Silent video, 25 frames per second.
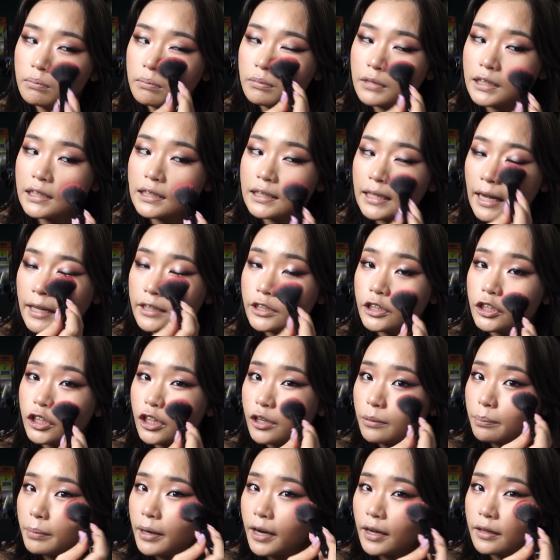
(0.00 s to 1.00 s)

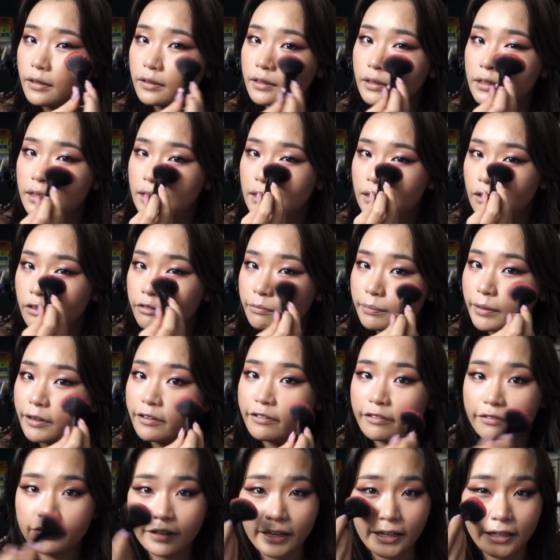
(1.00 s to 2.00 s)
center parts of my
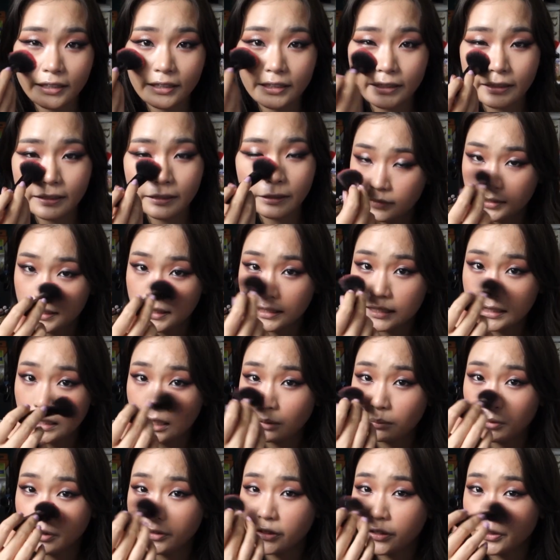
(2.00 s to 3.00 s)
face.
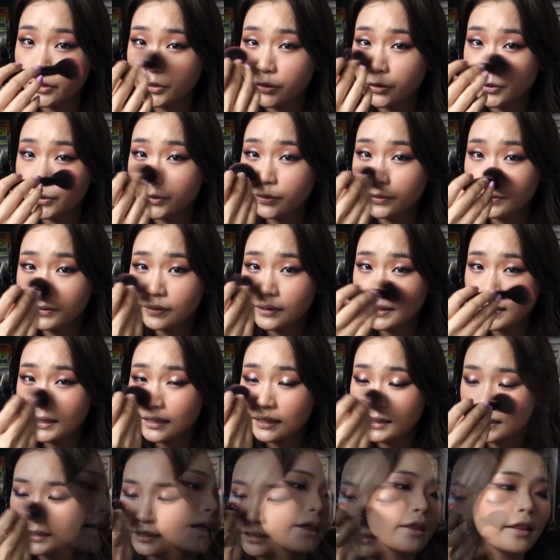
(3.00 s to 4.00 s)
Some on the nose.
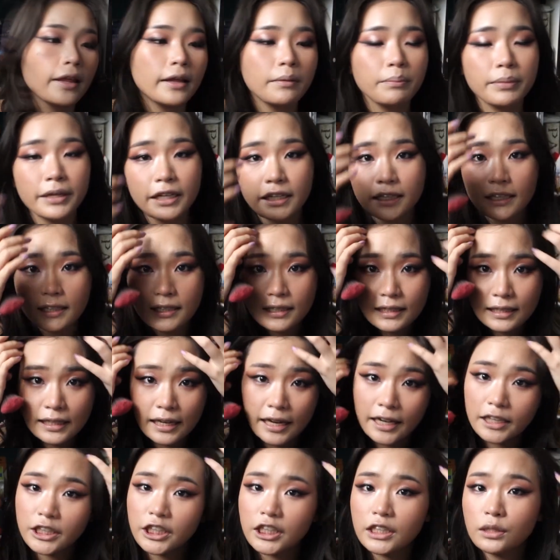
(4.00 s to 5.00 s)
Then because
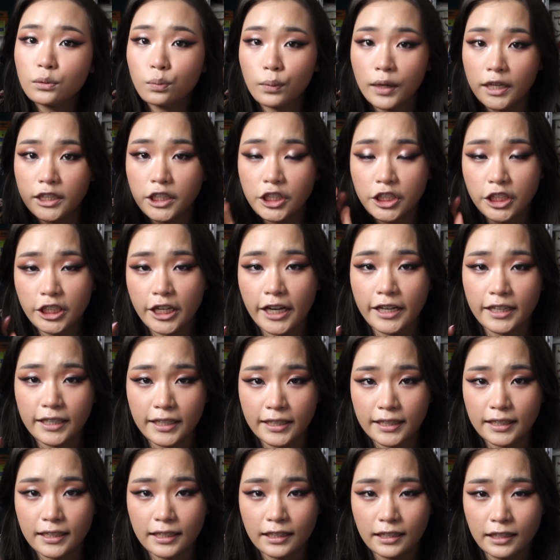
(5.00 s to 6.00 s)
like just one shade
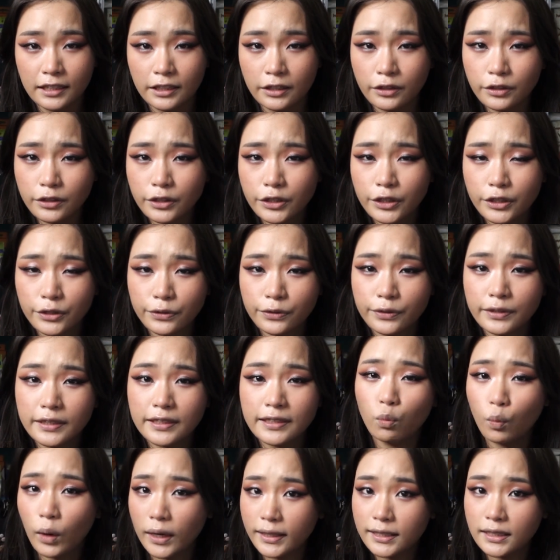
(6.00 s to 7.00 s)
is a little too
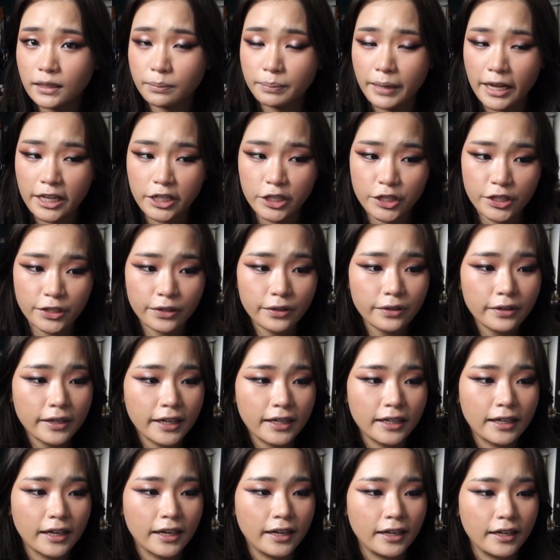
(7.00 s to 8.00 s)
one-dimensional
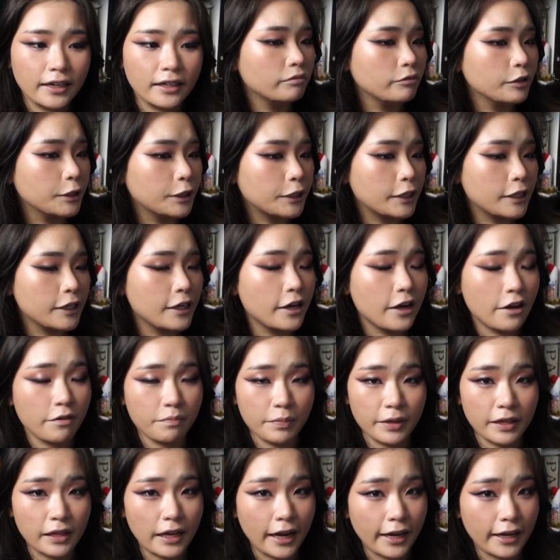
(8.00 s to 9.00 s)
and I recently have
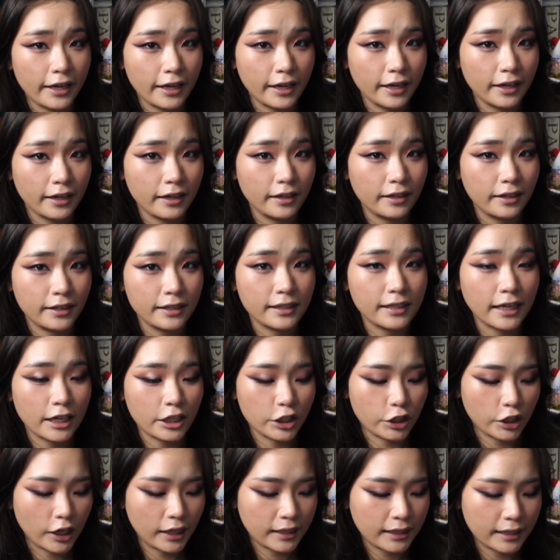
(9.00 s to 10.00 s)
been liking this
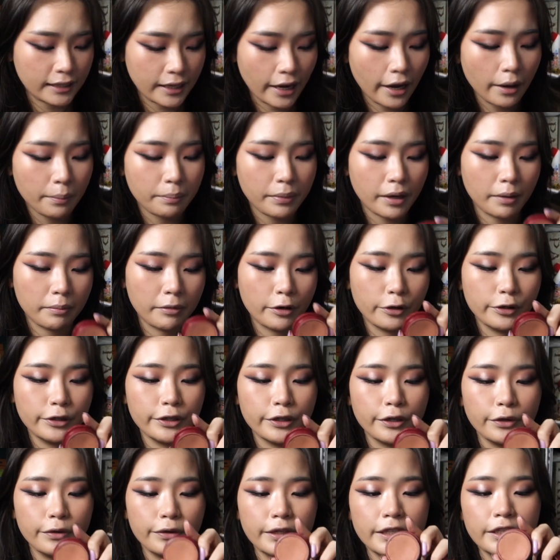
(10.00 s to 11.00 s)
extra step, I'm gonna
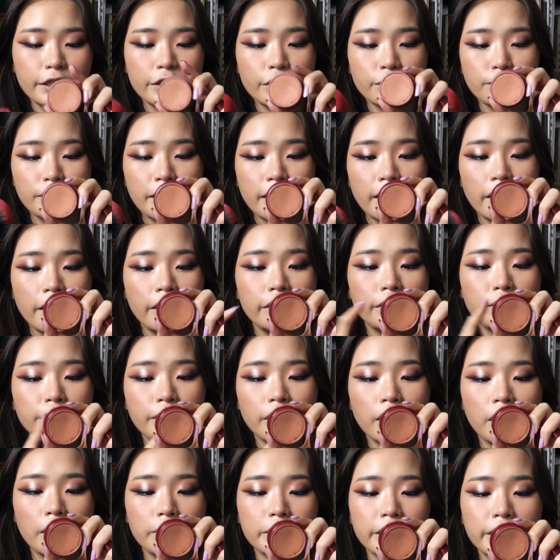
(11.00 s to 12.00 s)
go into my
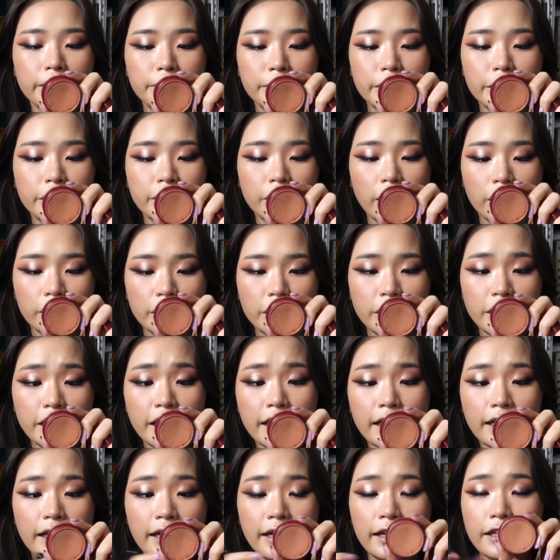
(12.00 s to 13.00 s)
Colourpop Super Shock
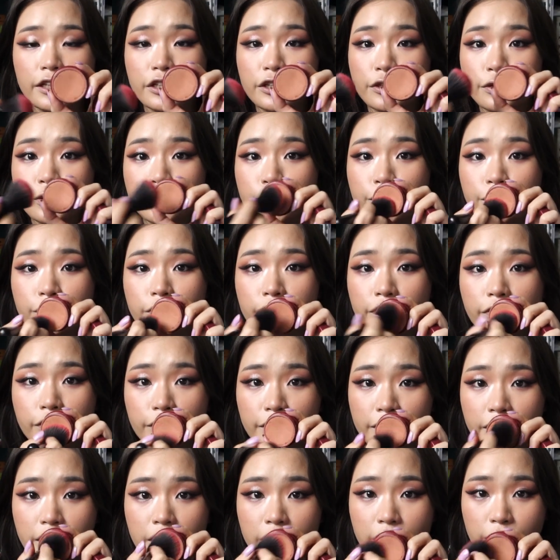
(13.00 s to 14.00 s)
Cheek in Too Cool
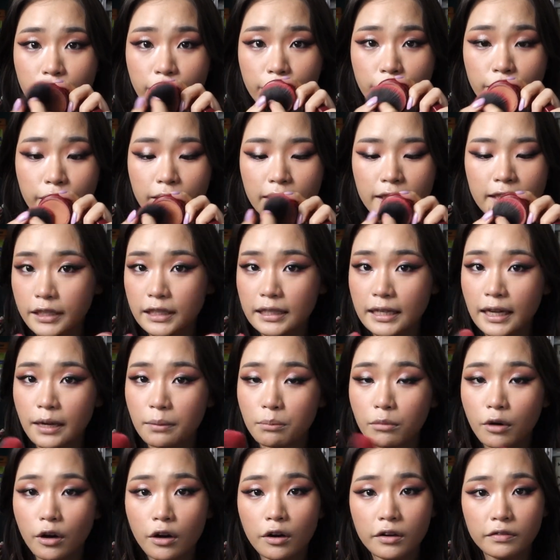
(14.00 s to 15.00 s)
for School. It's like
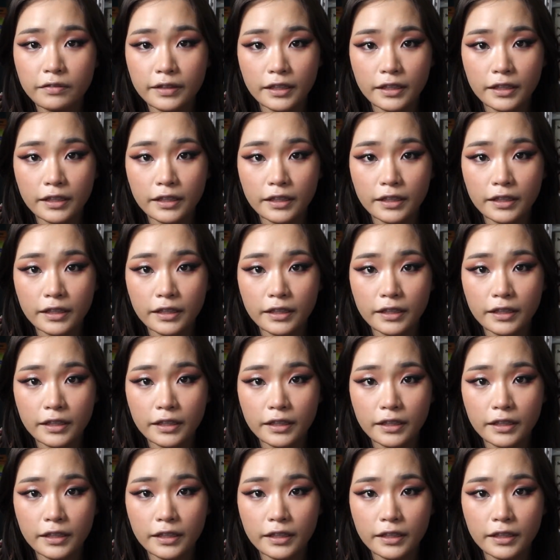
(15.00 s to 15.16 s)
more of